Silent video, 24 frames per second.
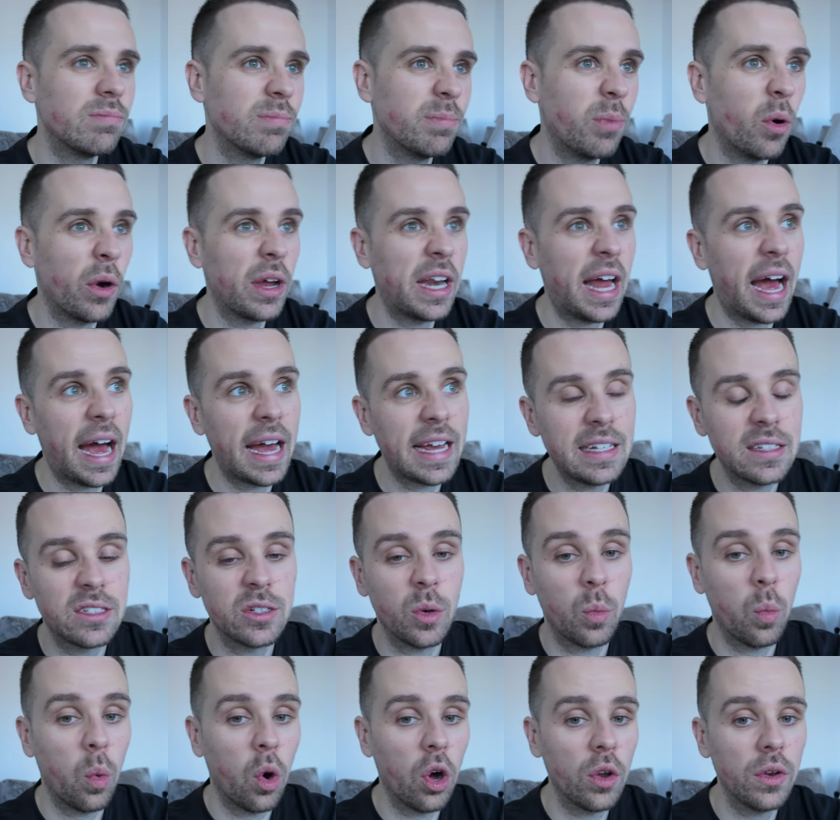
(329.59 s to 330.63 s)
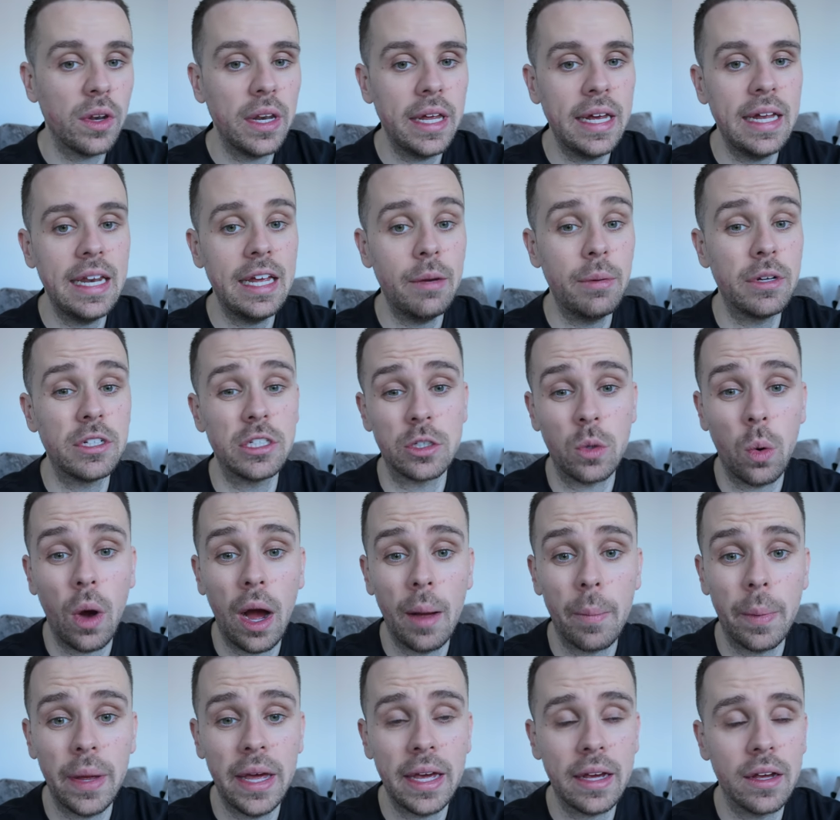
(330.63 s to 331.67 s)
0.8 to 1 nearly, which is
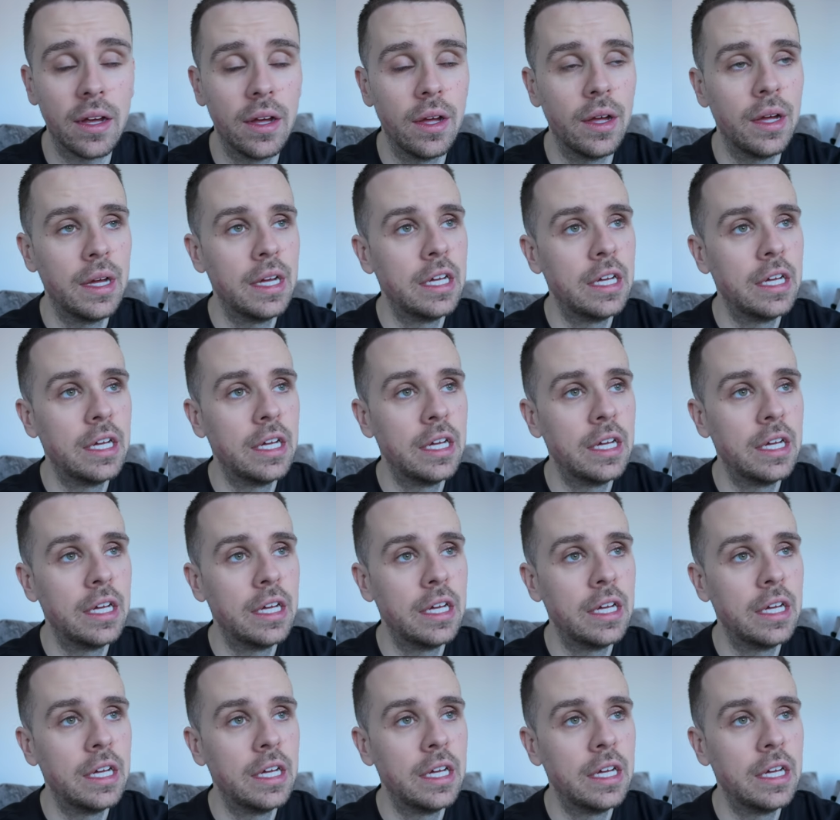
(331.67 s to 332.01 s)
quite big.